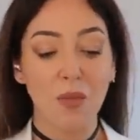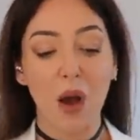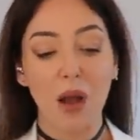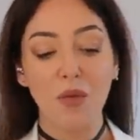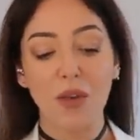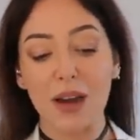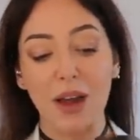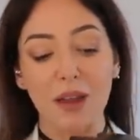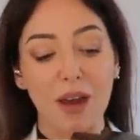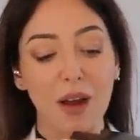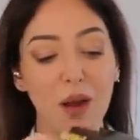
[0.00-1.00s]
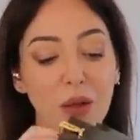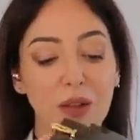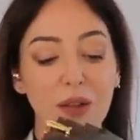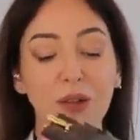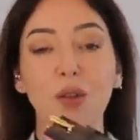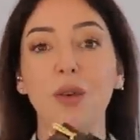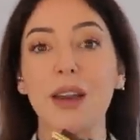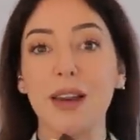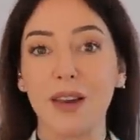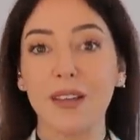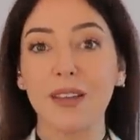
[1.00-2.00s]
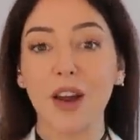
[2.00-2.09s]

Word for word: I really like that. I think that's a really nice